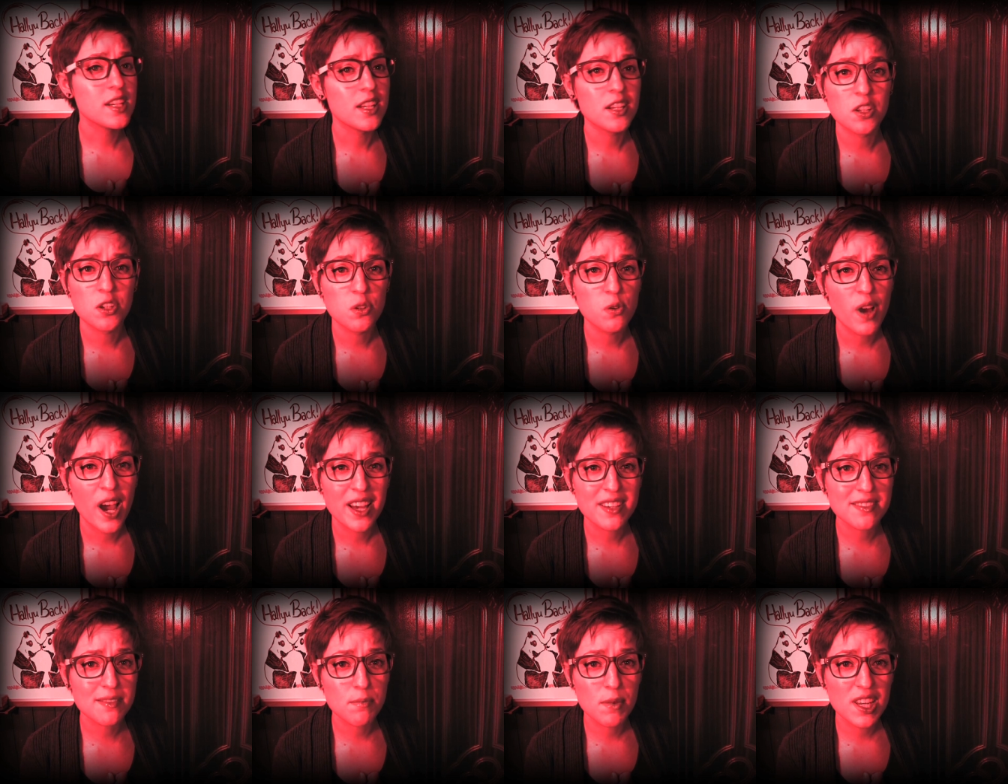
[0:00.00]
Didn't you
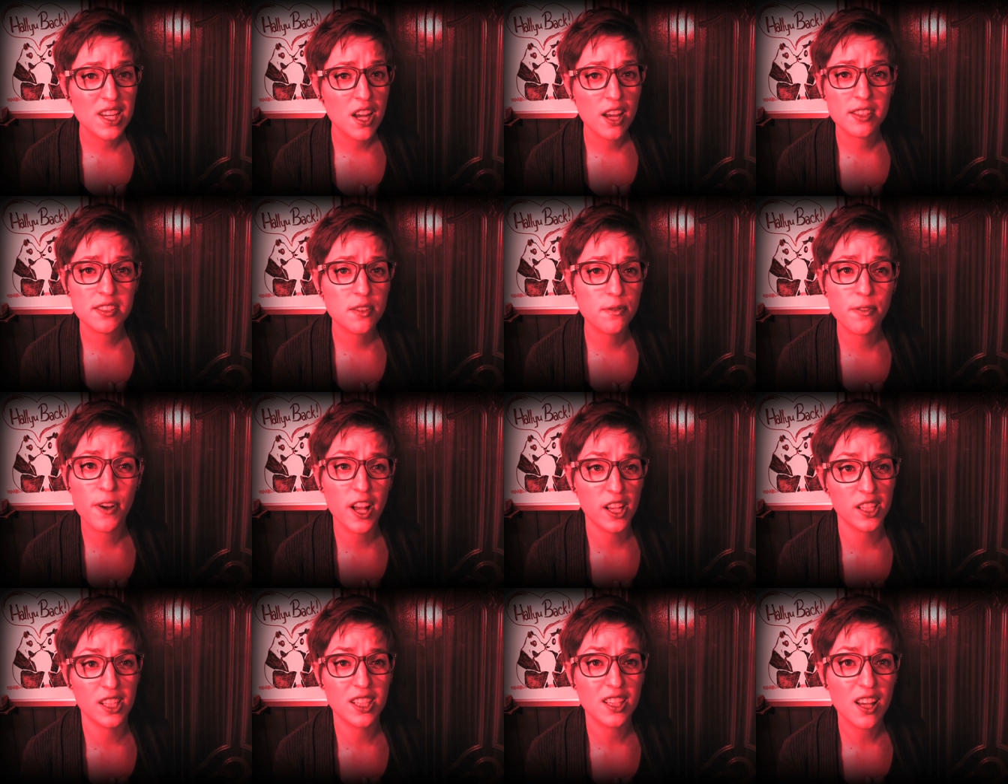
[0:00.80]
ask me not to
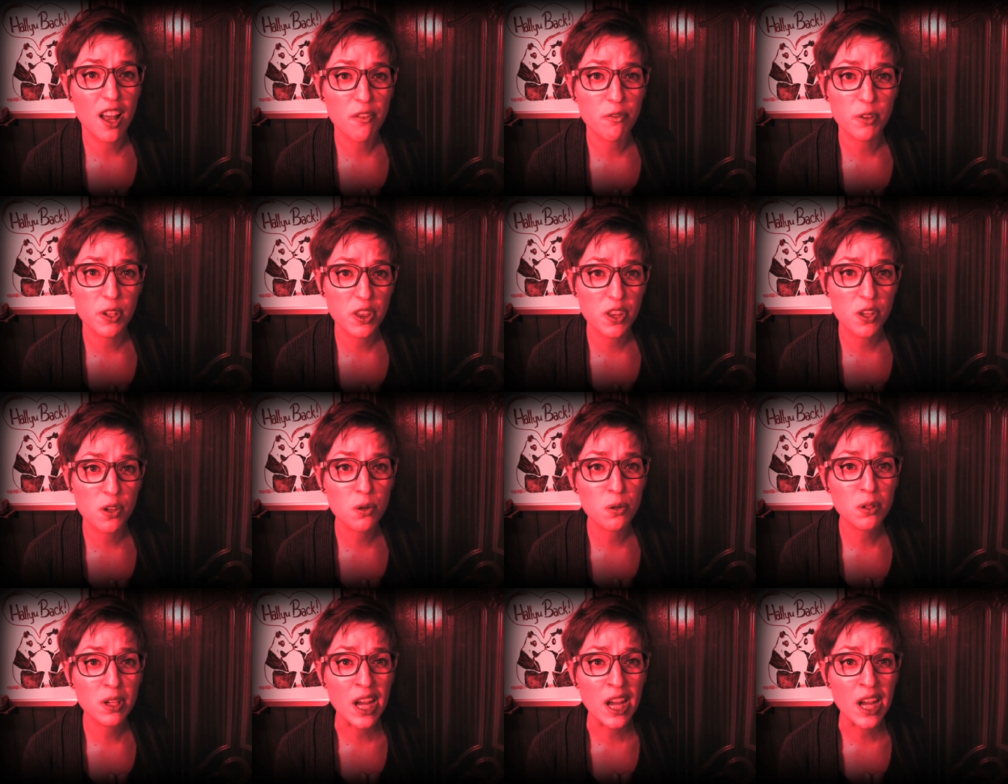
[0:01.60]
fall in love with you?